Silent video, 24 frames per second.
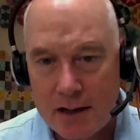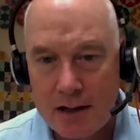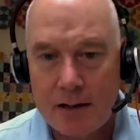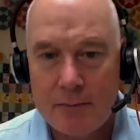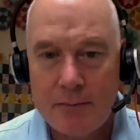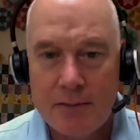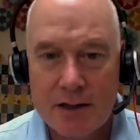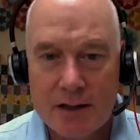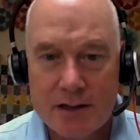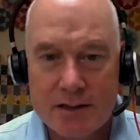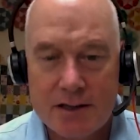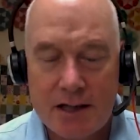
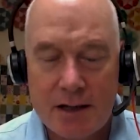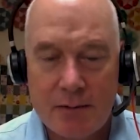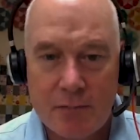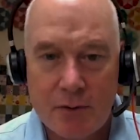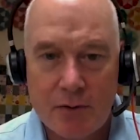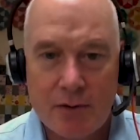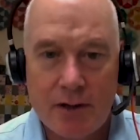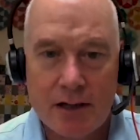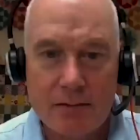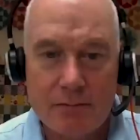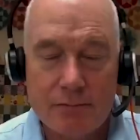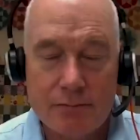um, you could say,
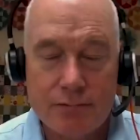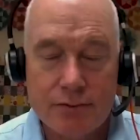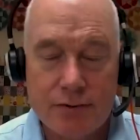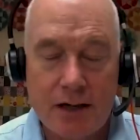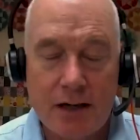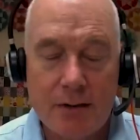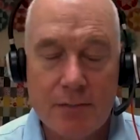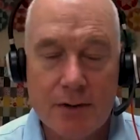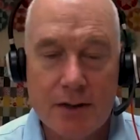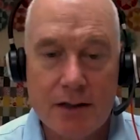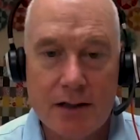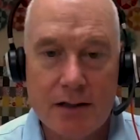boy, I'm
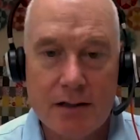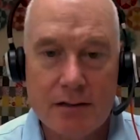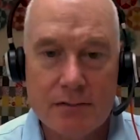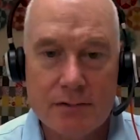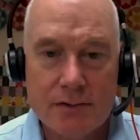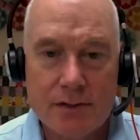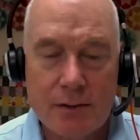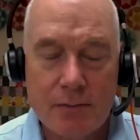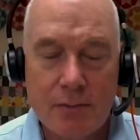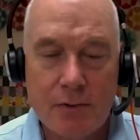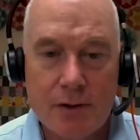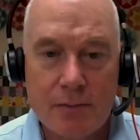probably
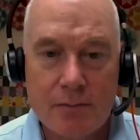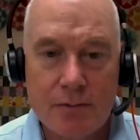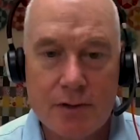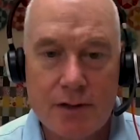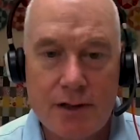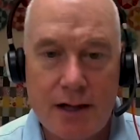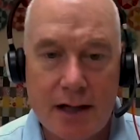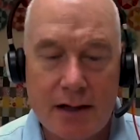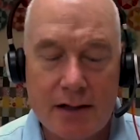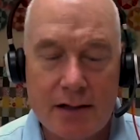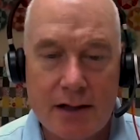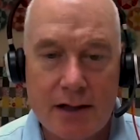somewhat
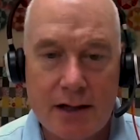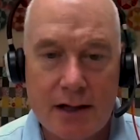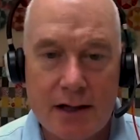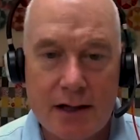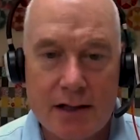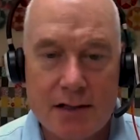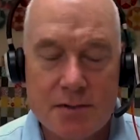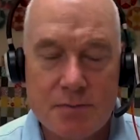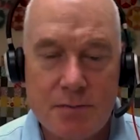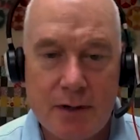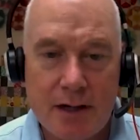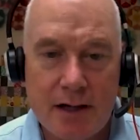protected
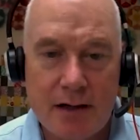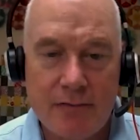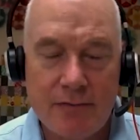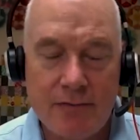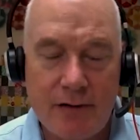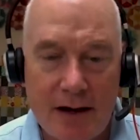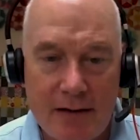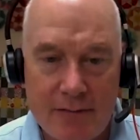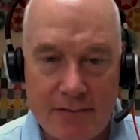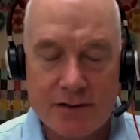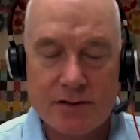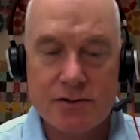against
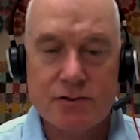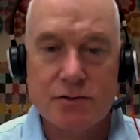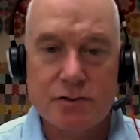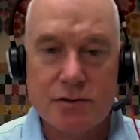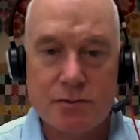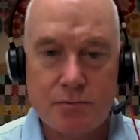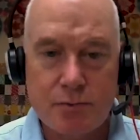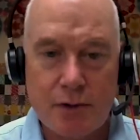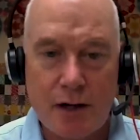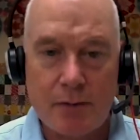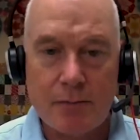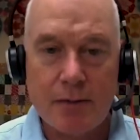BA5. This
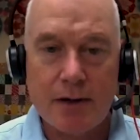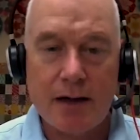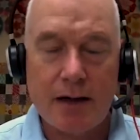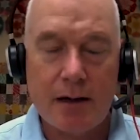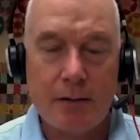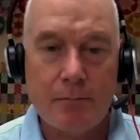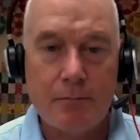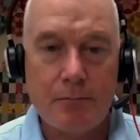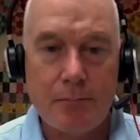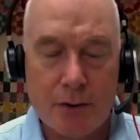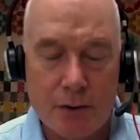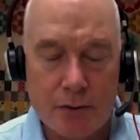was probably
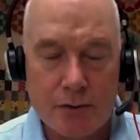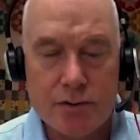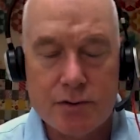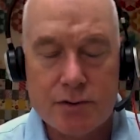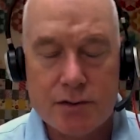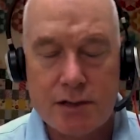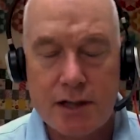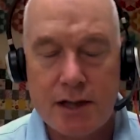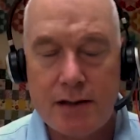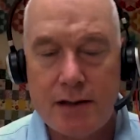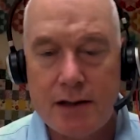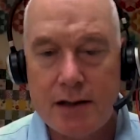a
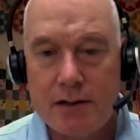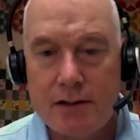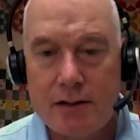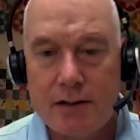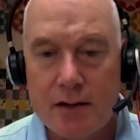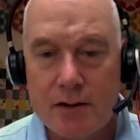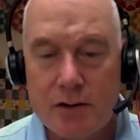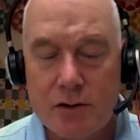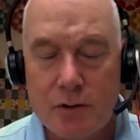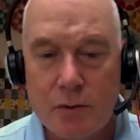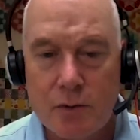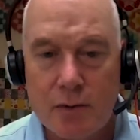boost. I think
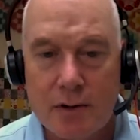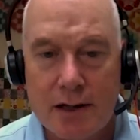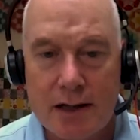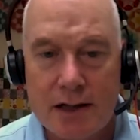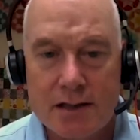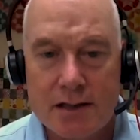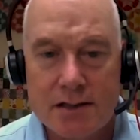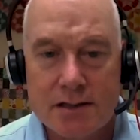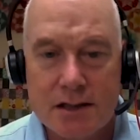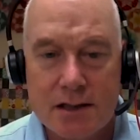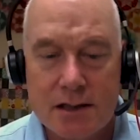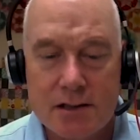Dr.
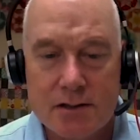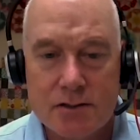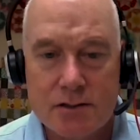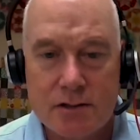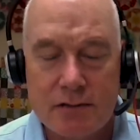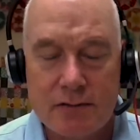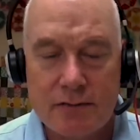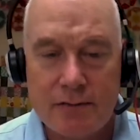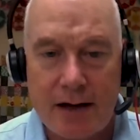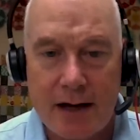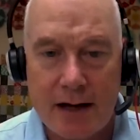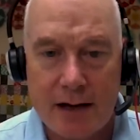Walensky
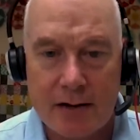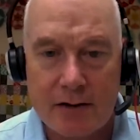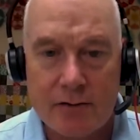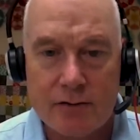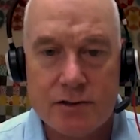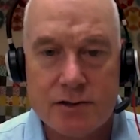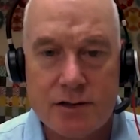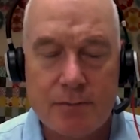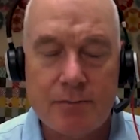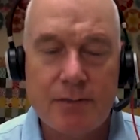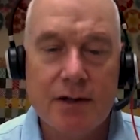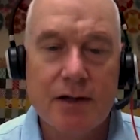sort of
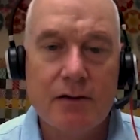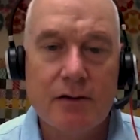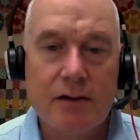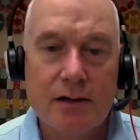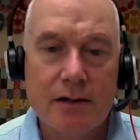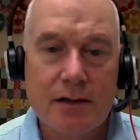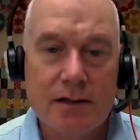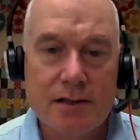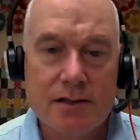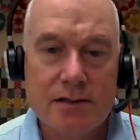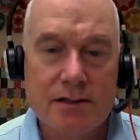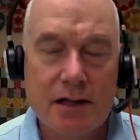echoed something
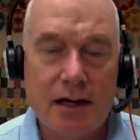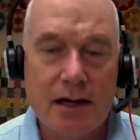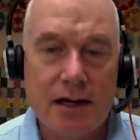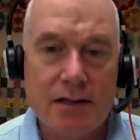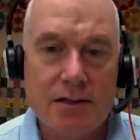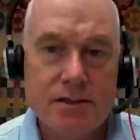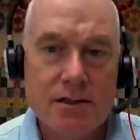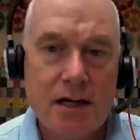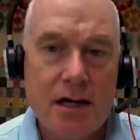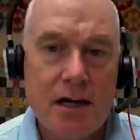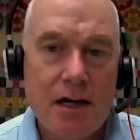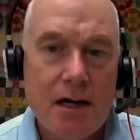along these
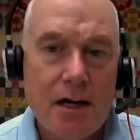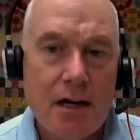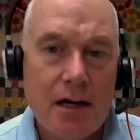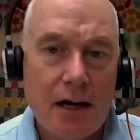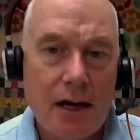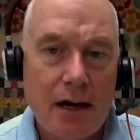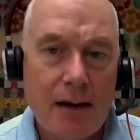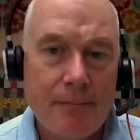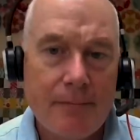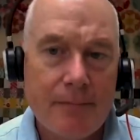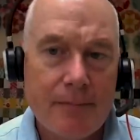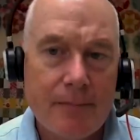lines.
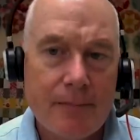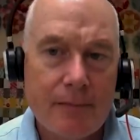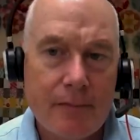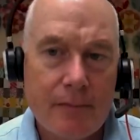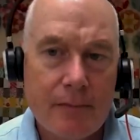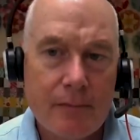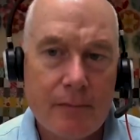Um,